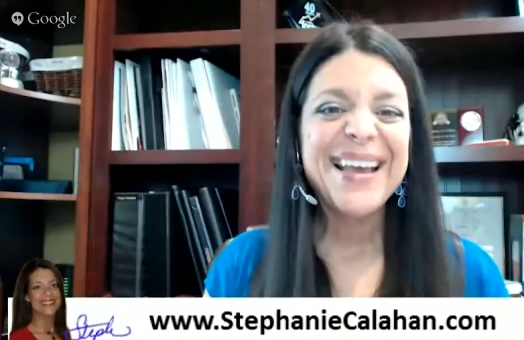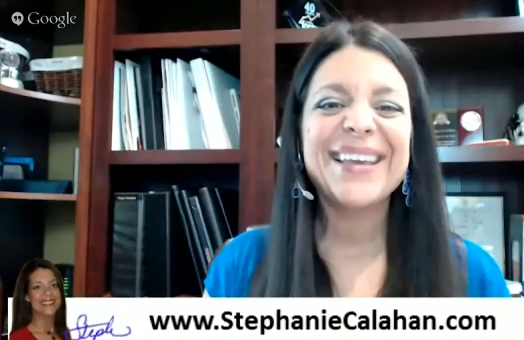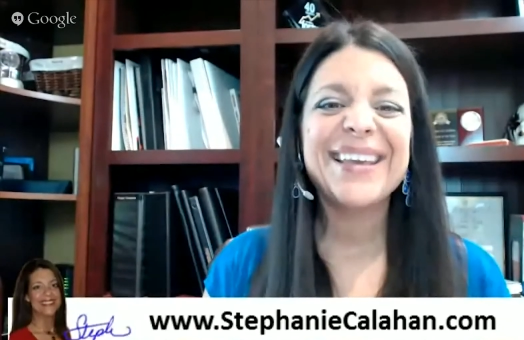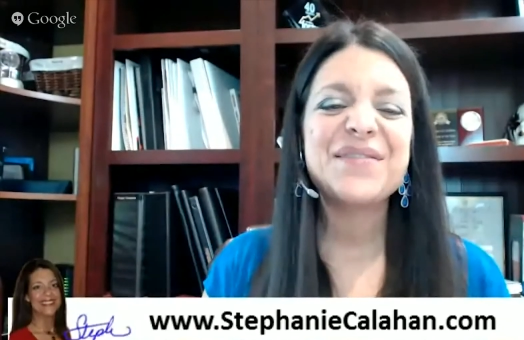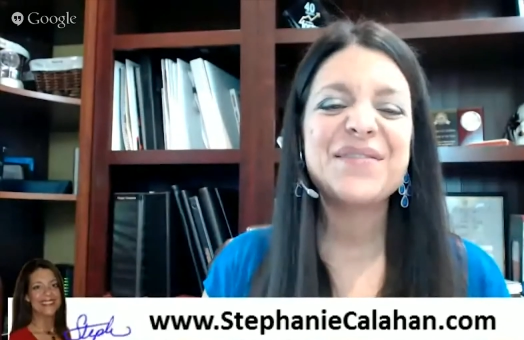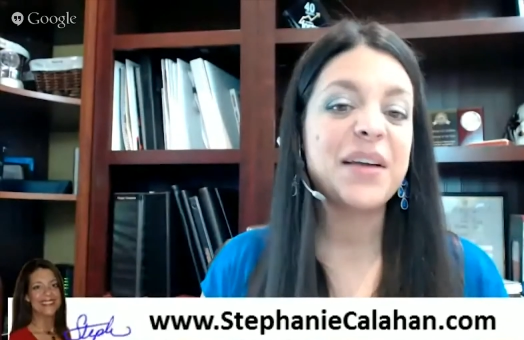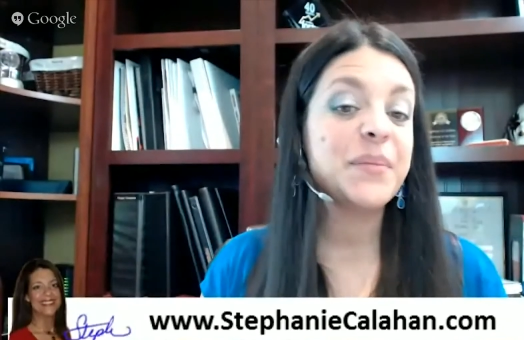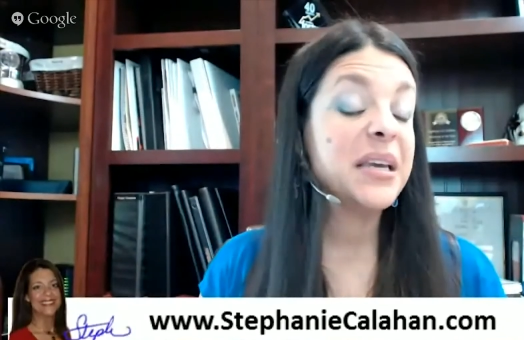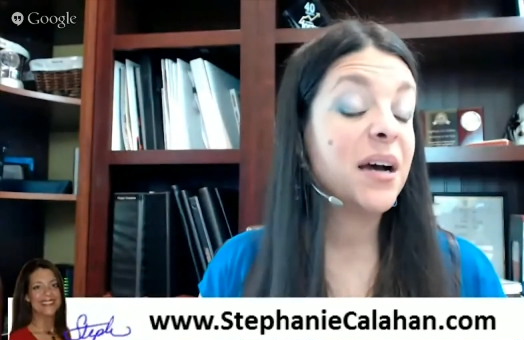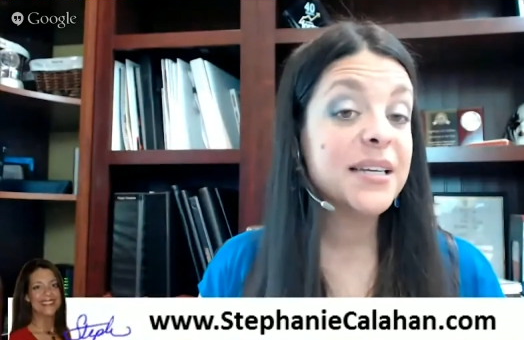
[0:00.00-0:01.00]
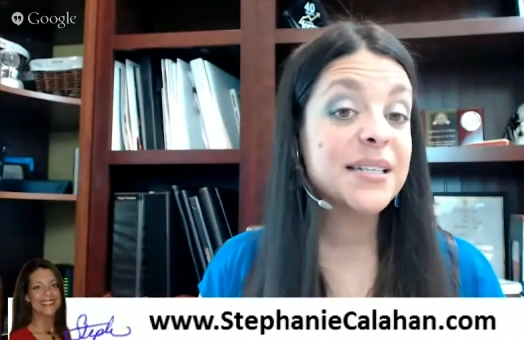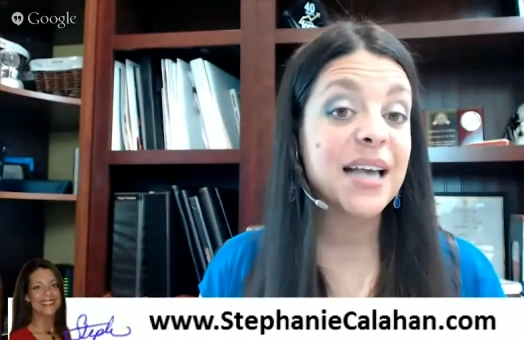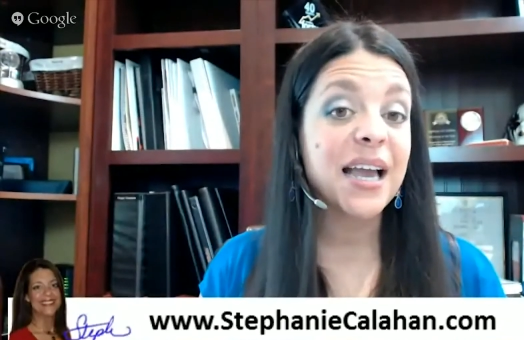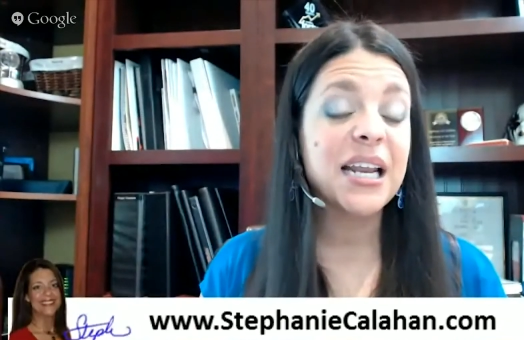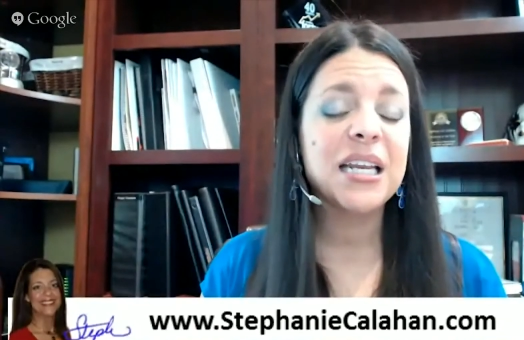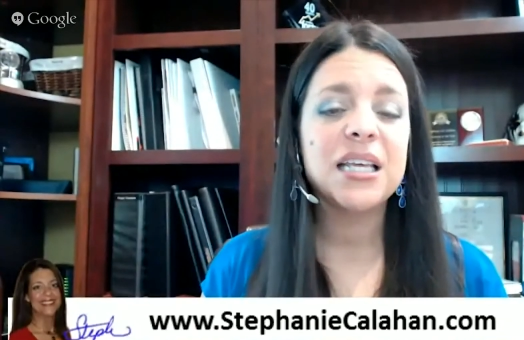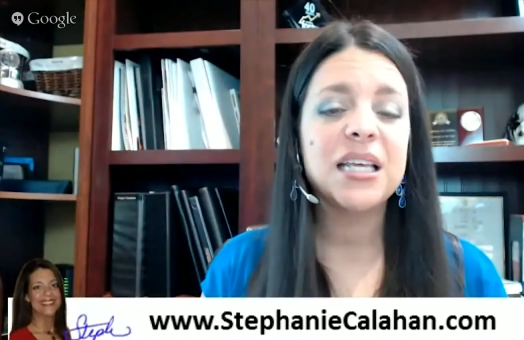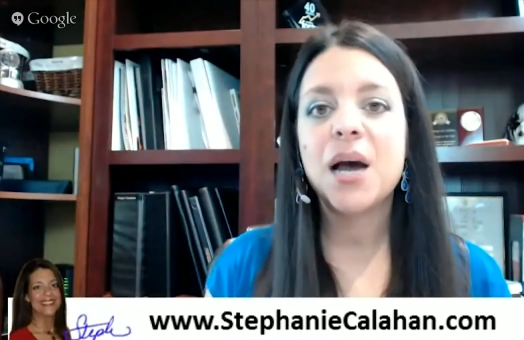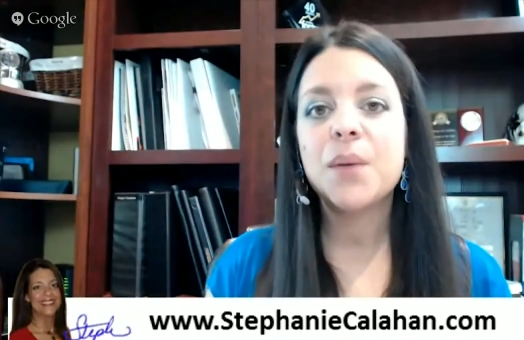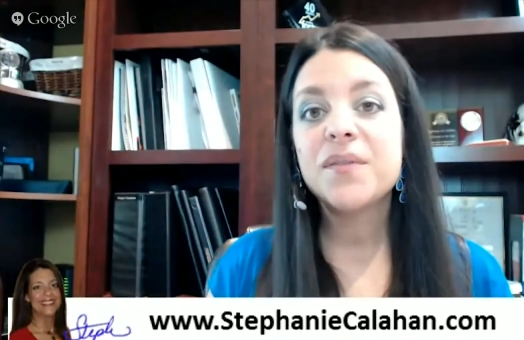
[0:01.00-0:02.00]
Speaker 1: You can find me on my site, and in the
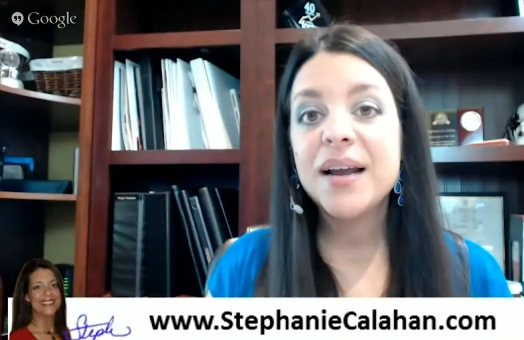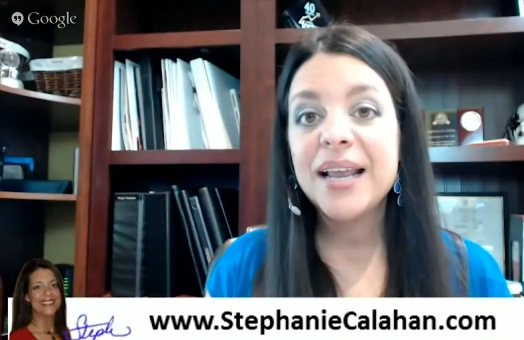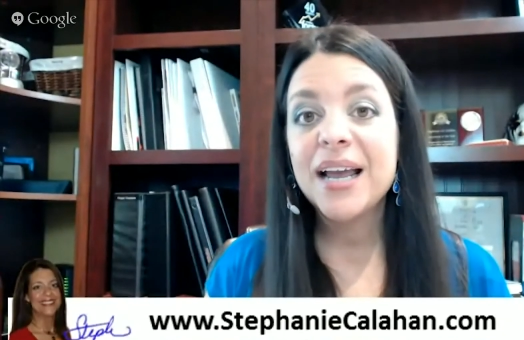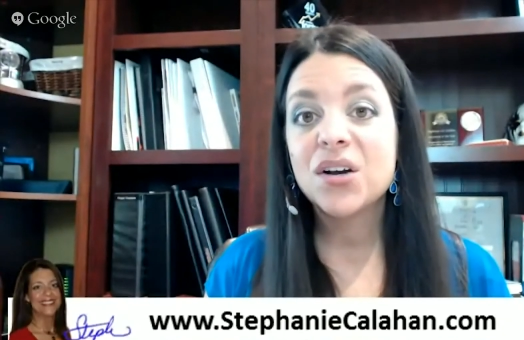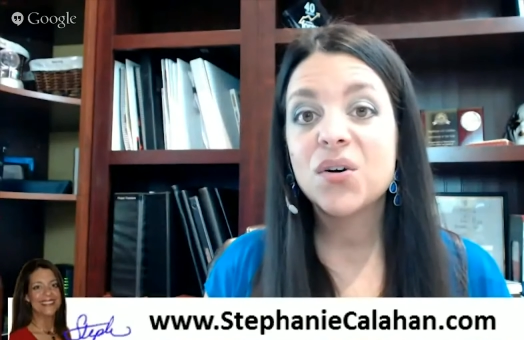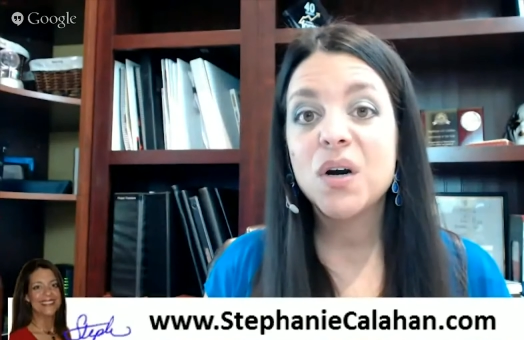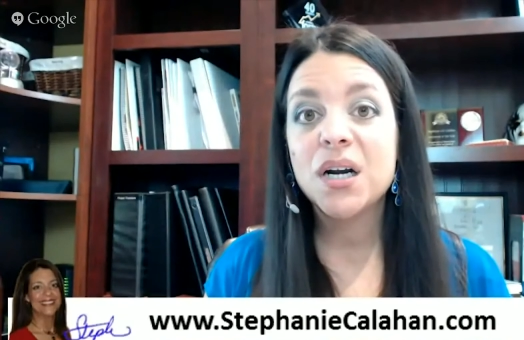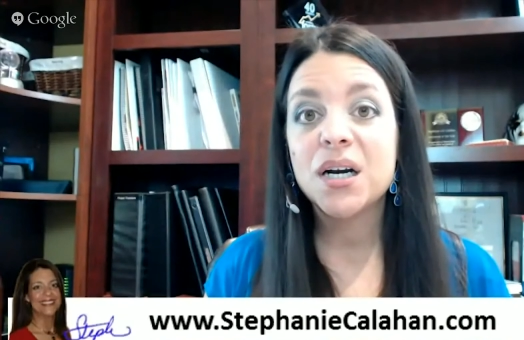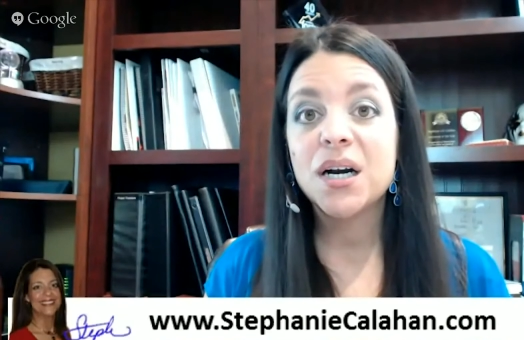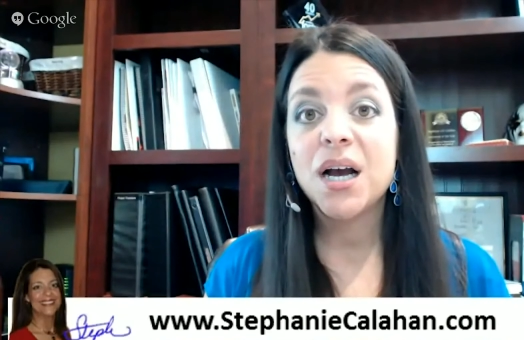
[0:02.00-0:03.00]
upper right-hand corner